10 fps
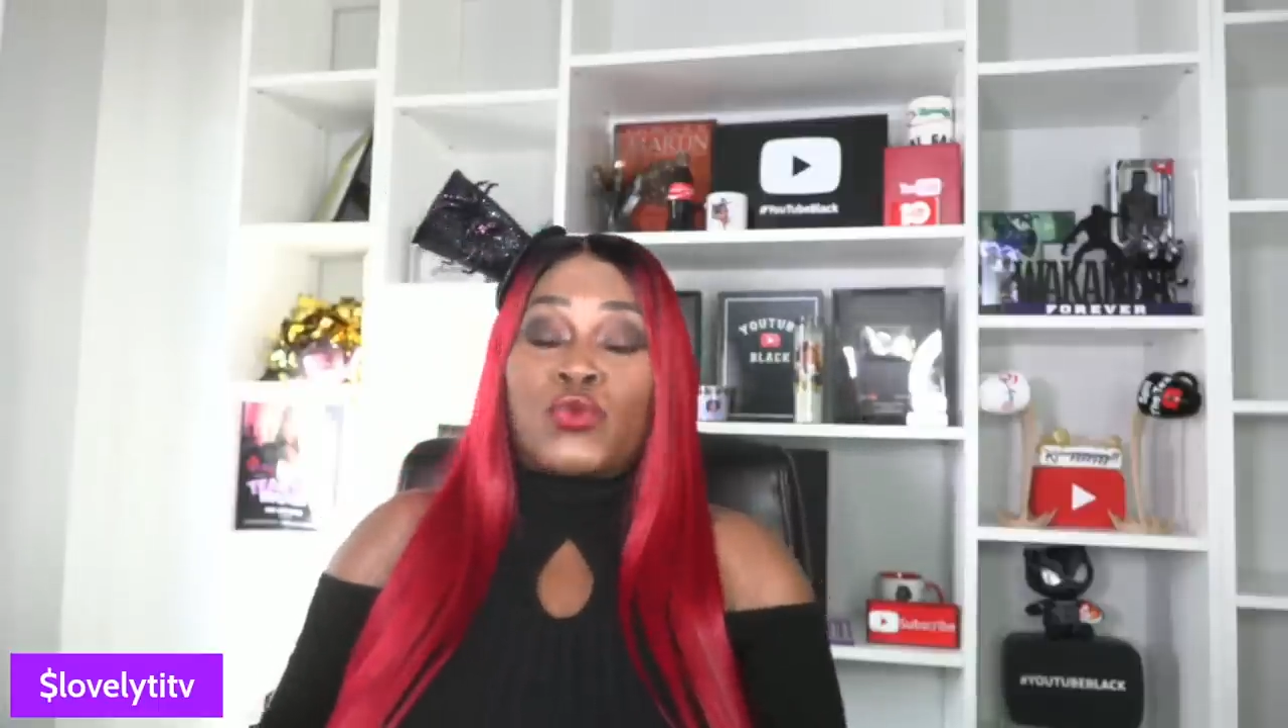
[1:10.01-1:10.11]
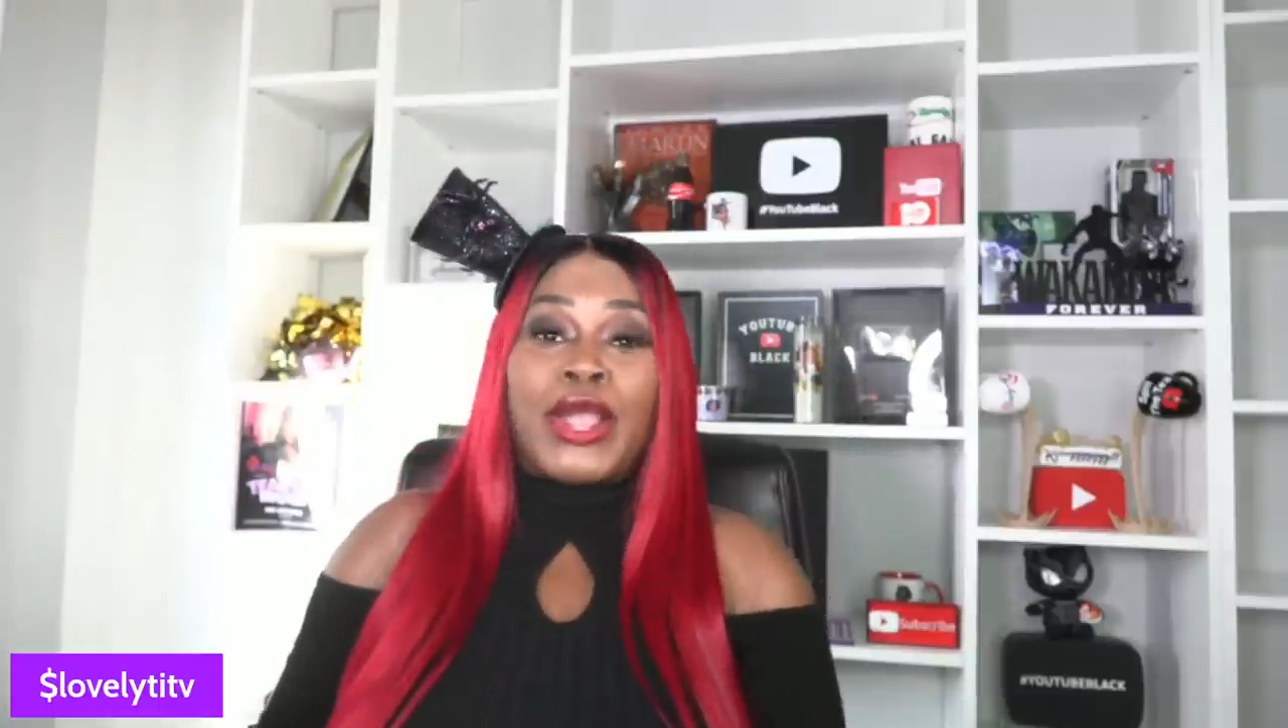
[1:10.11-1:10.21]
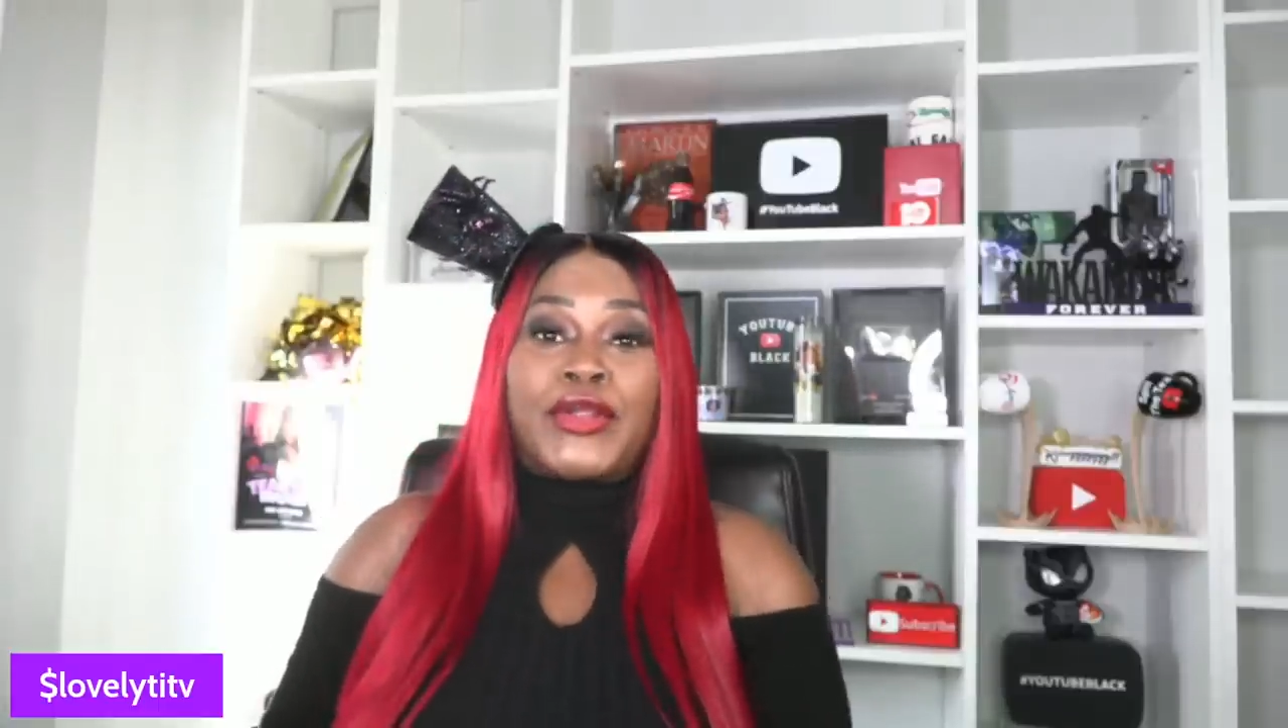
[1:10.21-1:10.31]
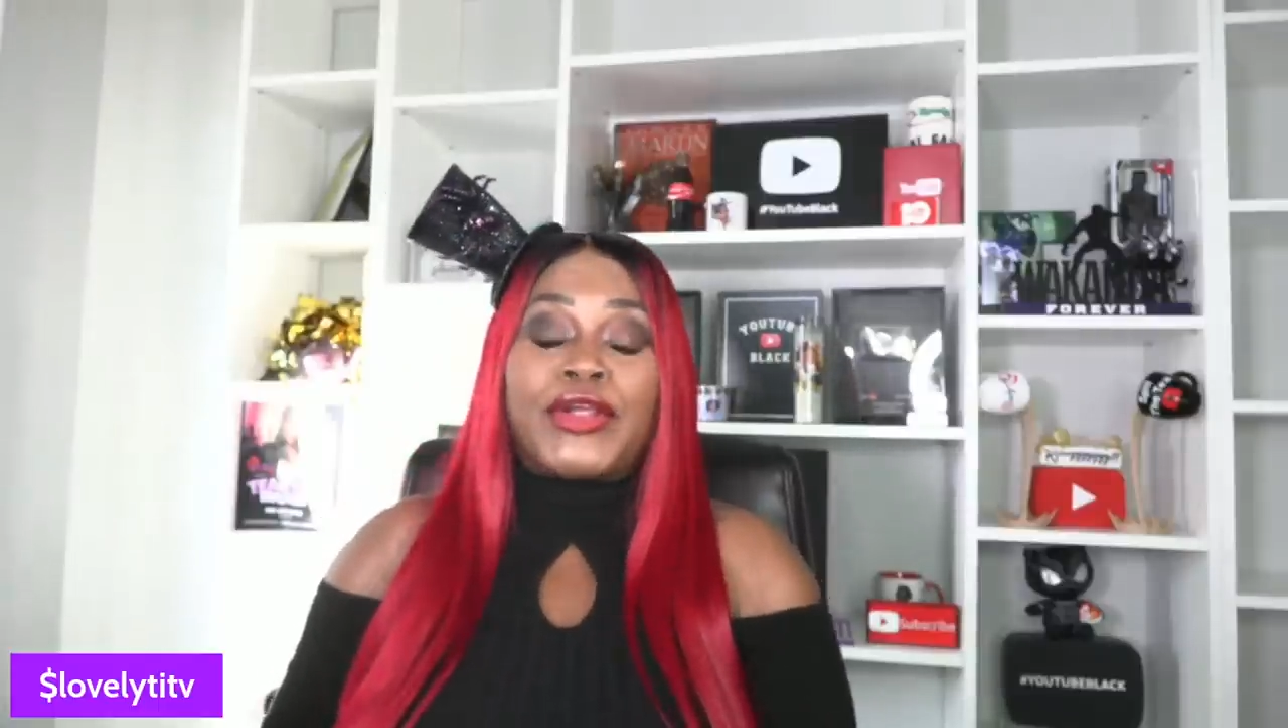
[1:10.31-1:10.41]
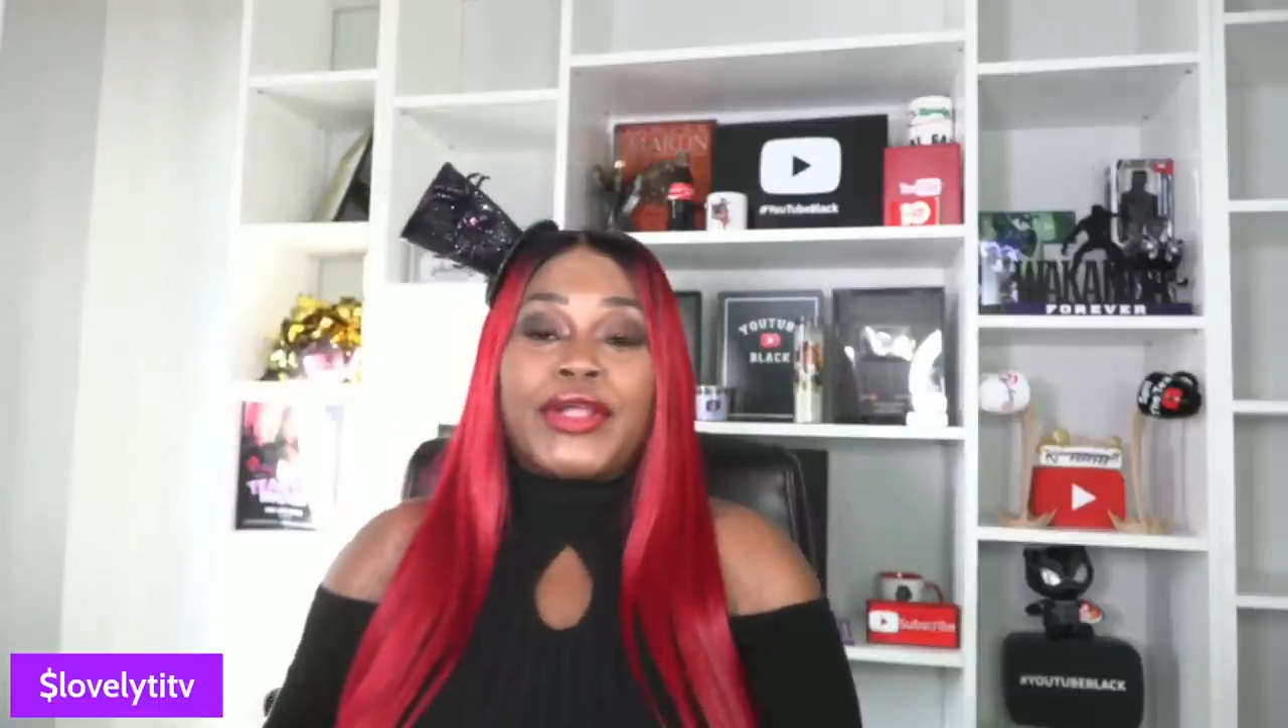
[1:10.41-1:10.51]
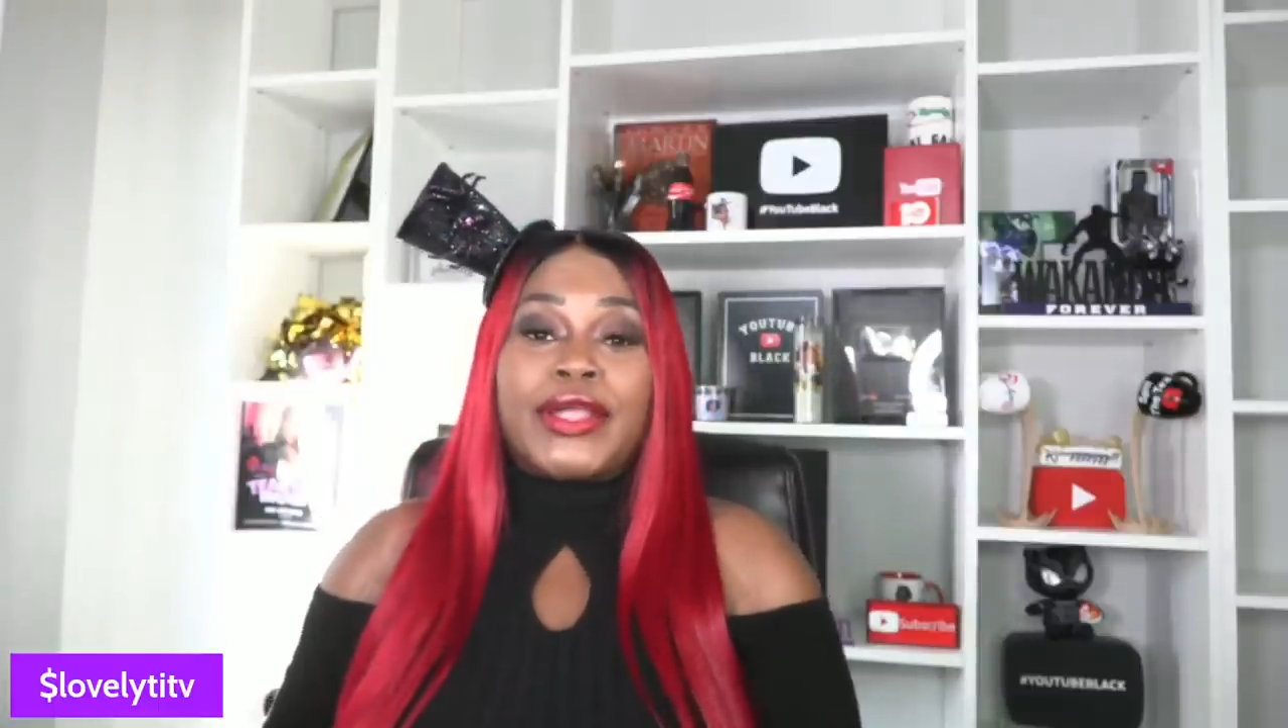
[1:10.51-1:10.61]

Twitter.